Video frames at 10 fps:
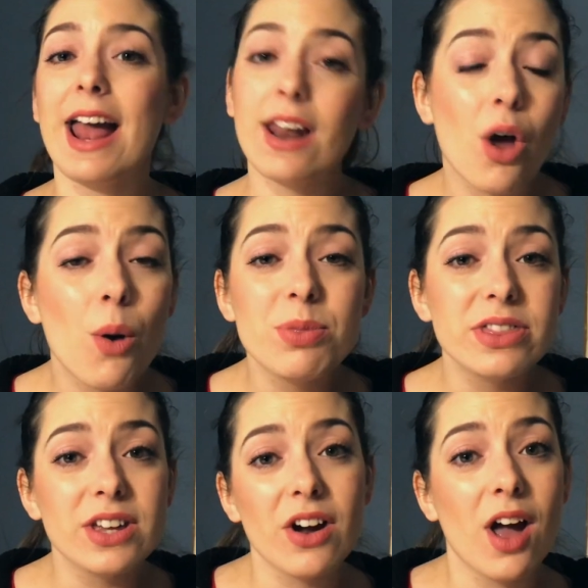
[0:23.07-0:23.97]
and I hope
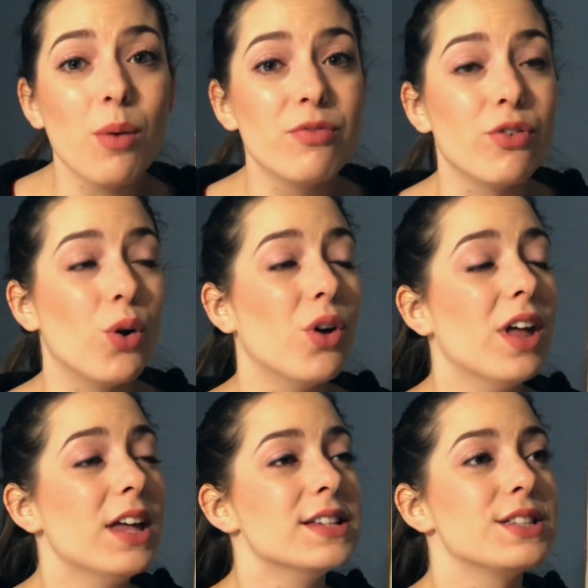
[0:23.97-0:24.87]
that they're helpful.
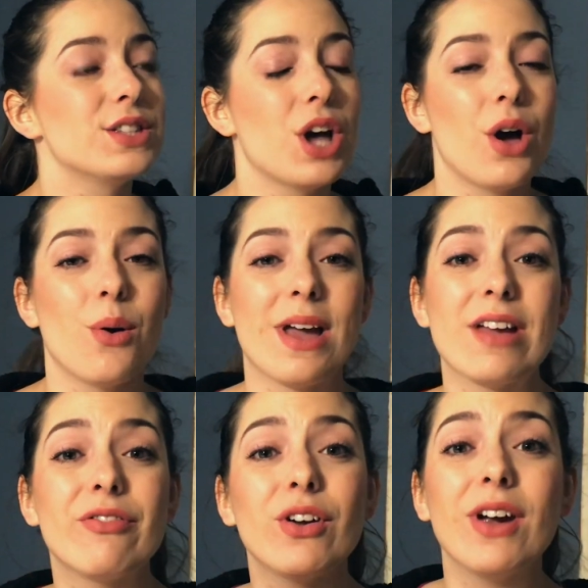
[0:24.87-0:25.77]
So
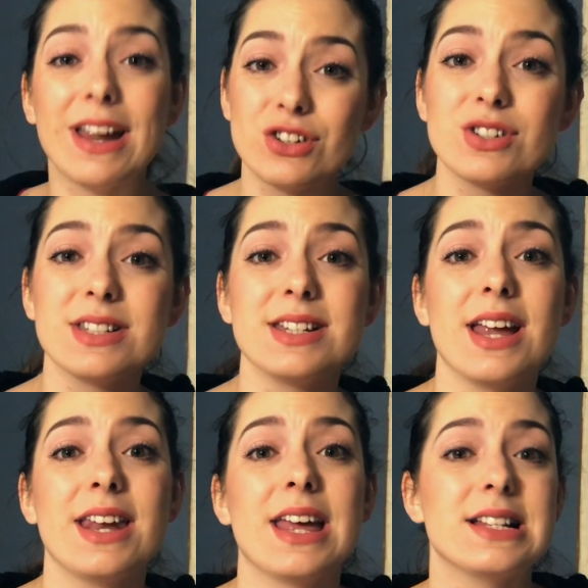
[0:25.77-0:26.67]
if you're
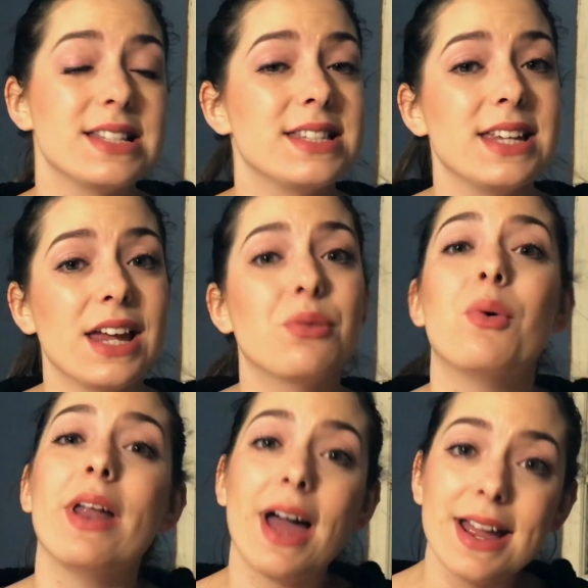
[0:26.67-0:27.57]
interested in seeing
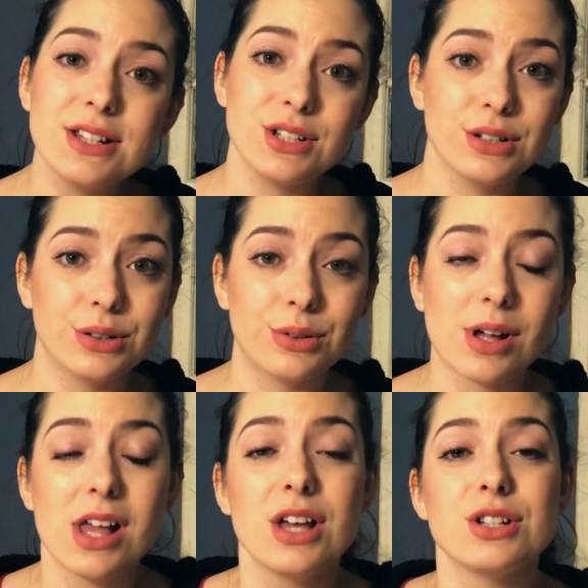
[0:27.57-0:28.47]
what I
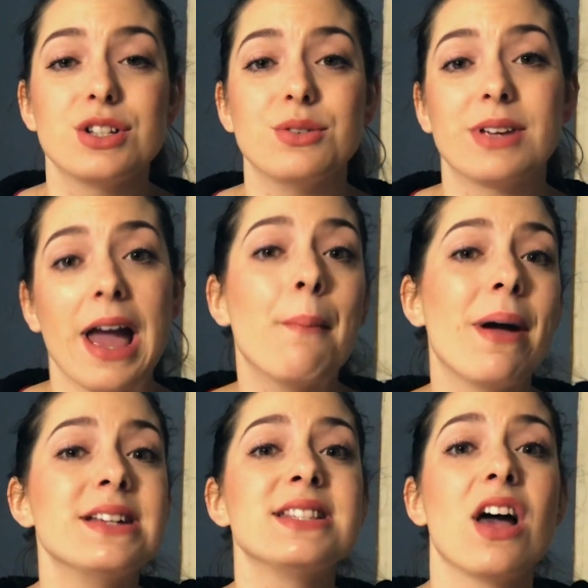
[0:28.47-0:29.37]
do to get
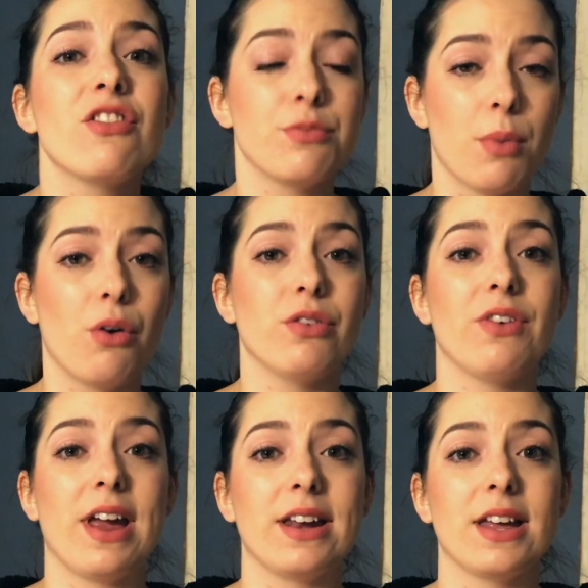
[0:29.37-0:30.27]
myself
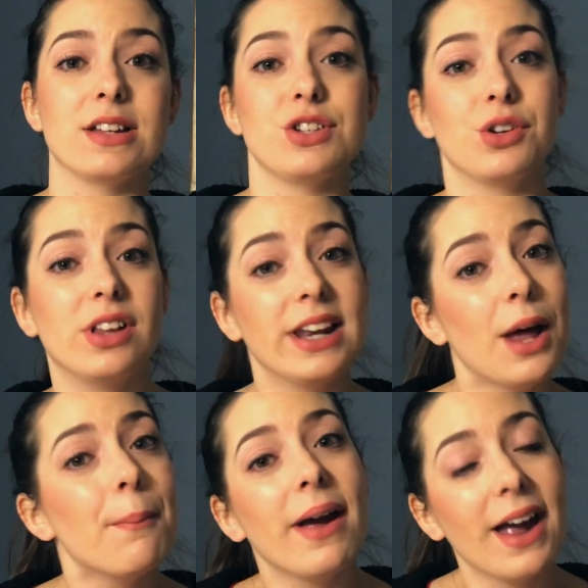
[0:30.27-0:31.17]
motivated to clean
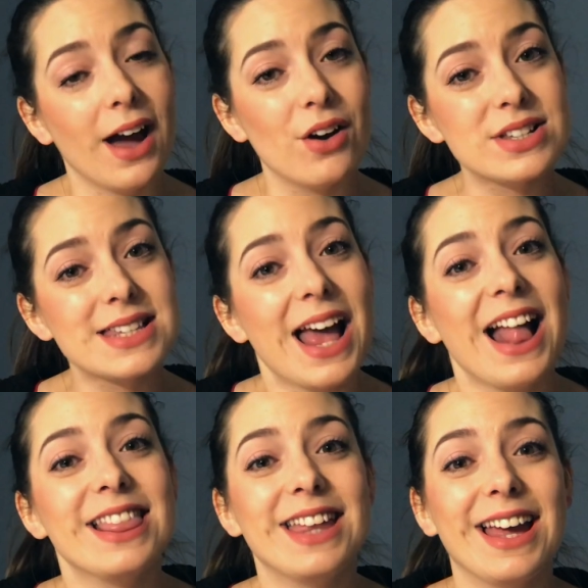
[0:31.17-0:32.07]
up my house,
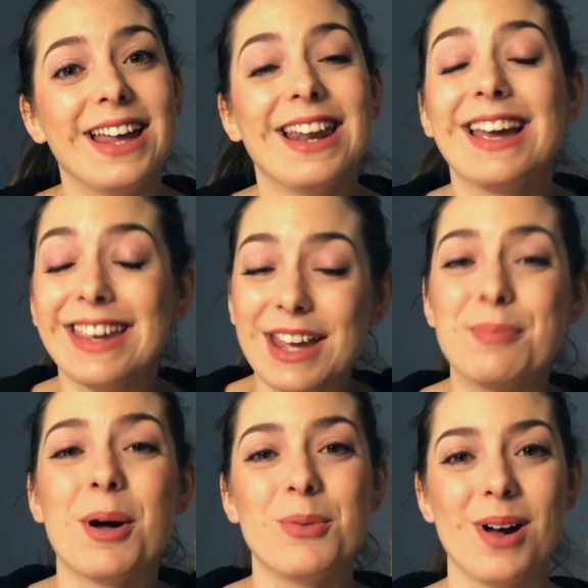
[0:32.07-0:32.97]
then
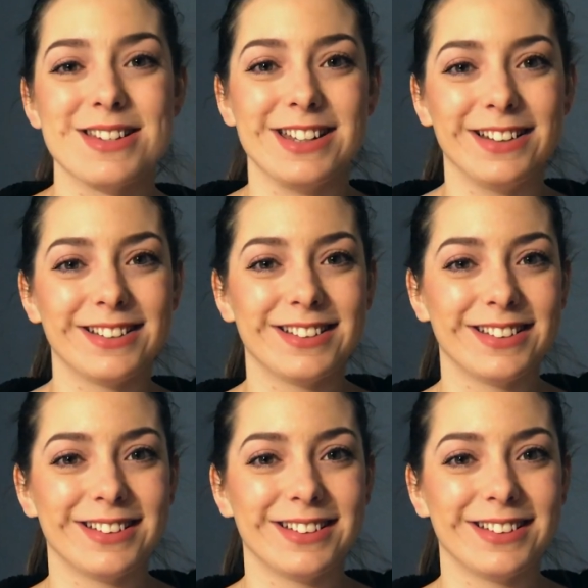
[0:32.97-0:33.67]
keep on watching.